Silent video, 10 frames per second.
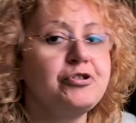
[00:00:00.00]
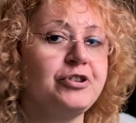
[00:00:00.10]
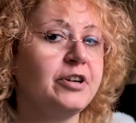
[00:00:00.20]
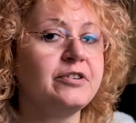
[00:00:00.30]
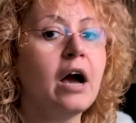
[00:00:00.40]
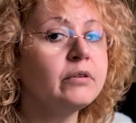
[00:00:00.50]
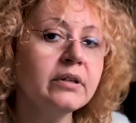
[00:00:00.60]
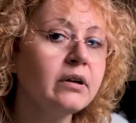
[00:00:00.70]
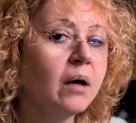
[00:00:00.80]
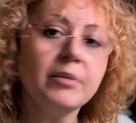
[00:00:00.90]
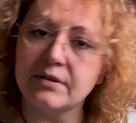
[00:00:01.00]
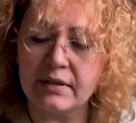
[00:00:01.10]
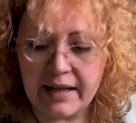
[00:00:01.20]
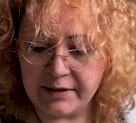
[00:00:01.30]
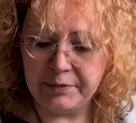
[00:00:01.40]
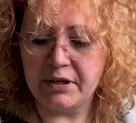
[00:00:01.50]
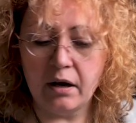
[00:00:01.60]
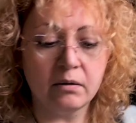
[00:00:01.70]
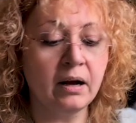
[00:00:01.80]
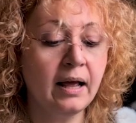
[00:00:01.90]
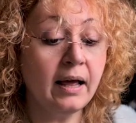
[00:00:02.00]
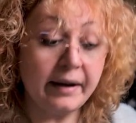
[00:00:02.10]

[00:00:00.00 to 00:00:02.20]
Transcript: Share down in the comments, let me know.